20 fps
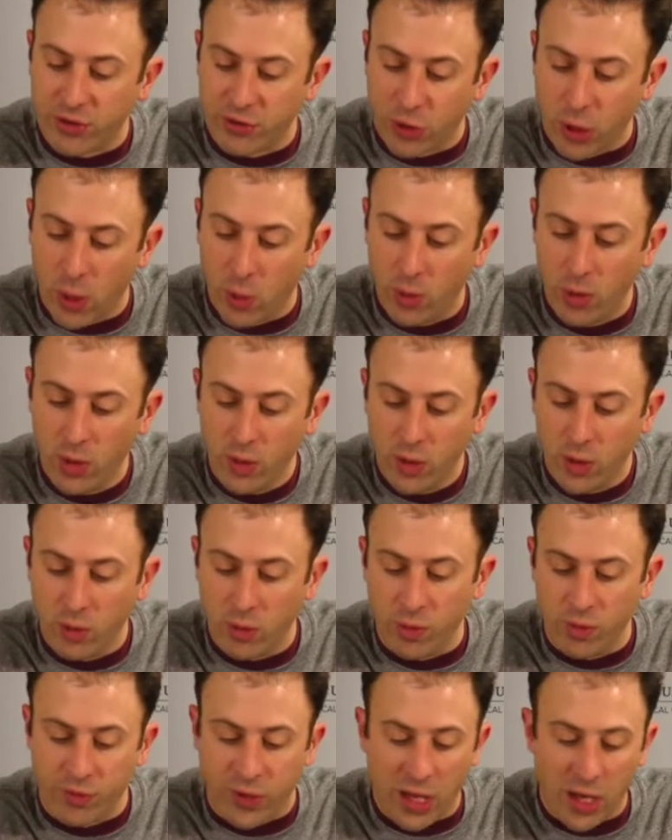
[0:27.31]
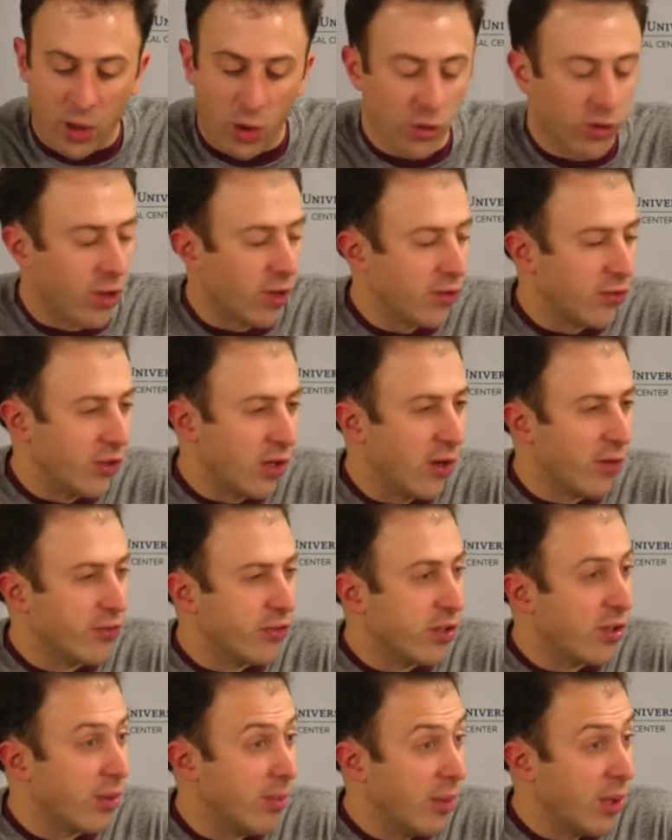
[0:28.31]
So we've got to look
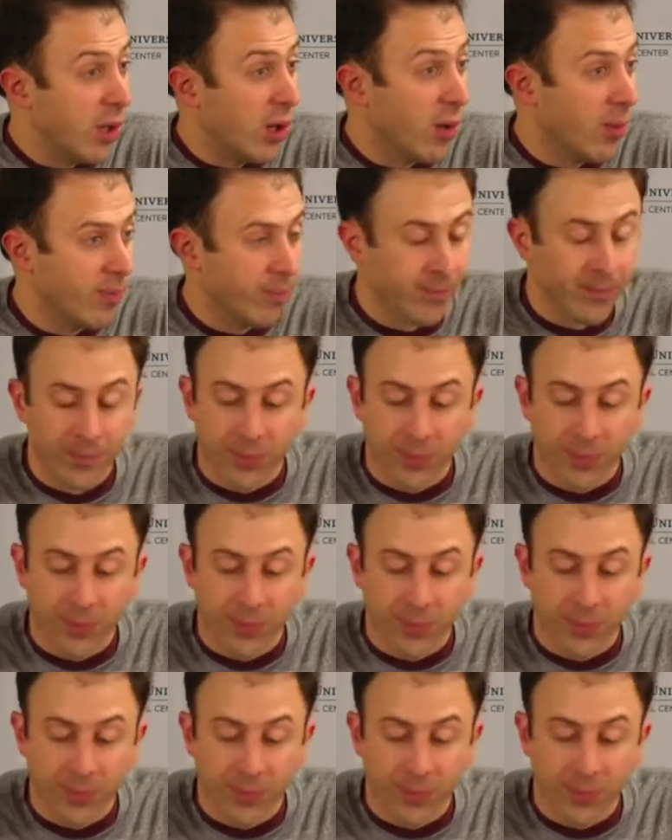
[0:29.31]
ourselves in the mirror,